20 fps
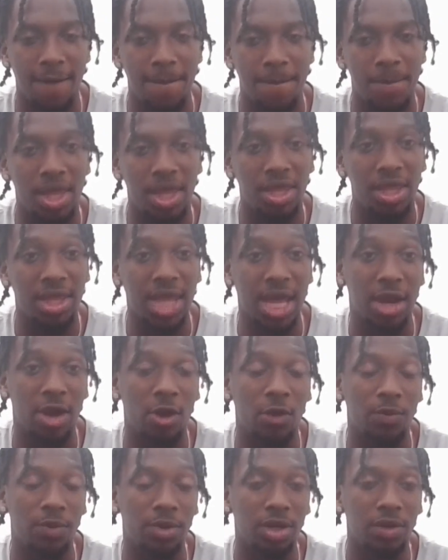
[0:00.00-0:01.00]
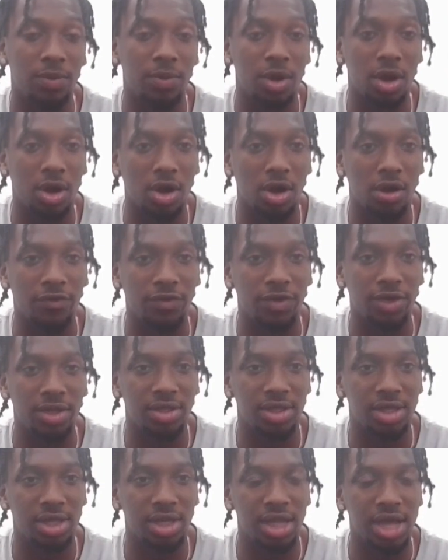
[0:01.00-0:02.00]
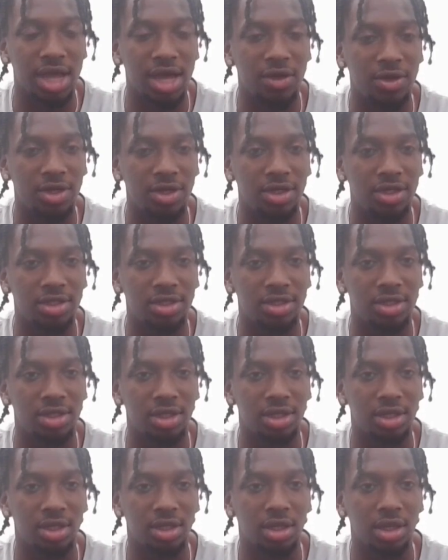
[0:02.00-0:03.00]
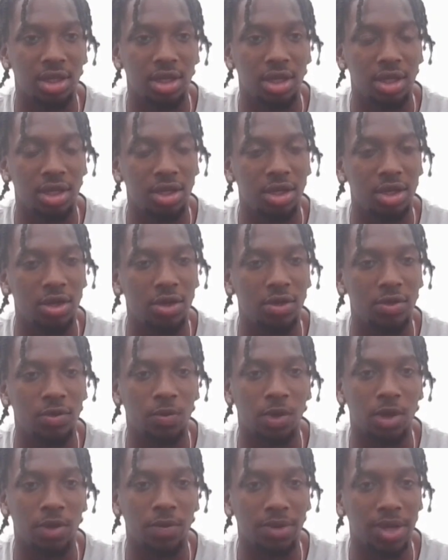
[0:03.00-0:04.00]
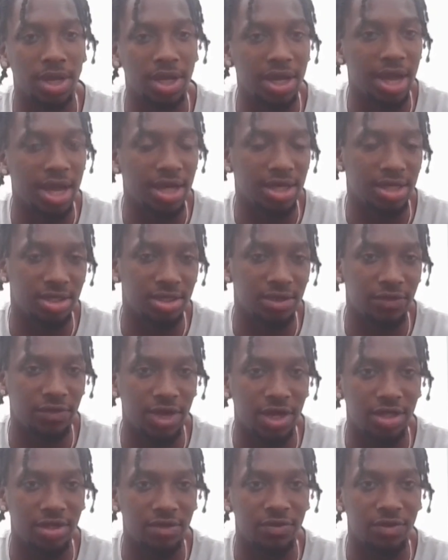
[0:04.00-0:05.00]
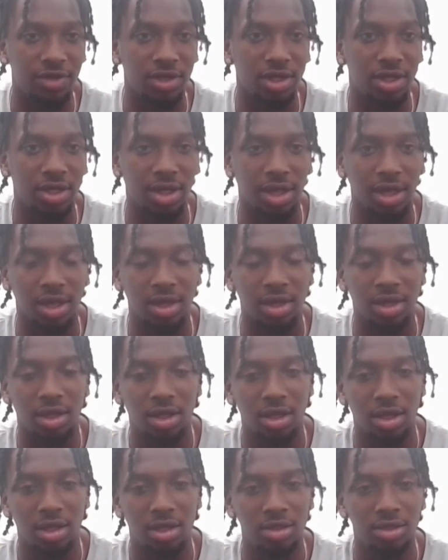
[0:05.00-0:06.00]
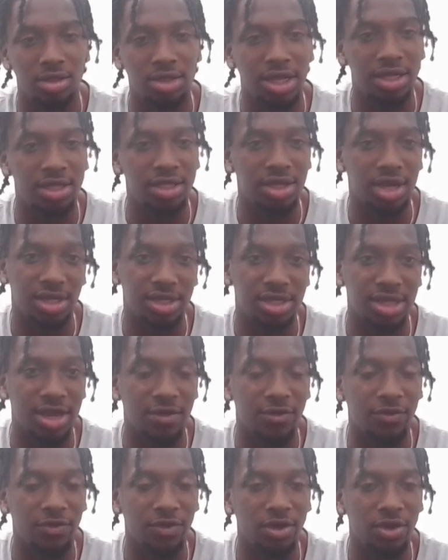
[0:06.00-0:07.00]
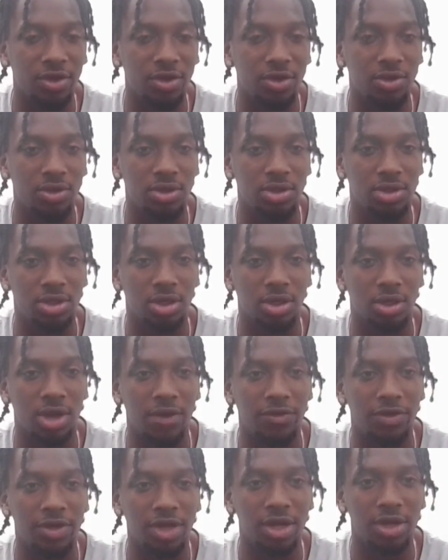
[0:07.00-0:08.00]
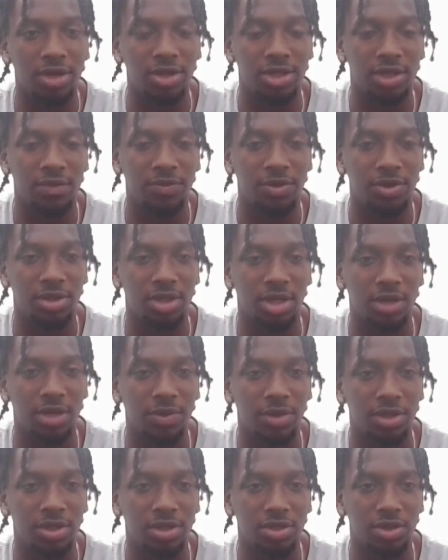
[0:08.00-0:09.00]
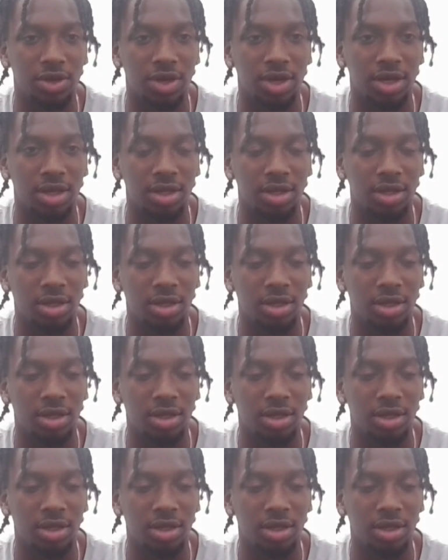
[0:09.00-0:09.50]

And then that opened up our offense and allowed us to, run play actions effectively and take shots downfield. So I feel like our tempo is going to be a strength,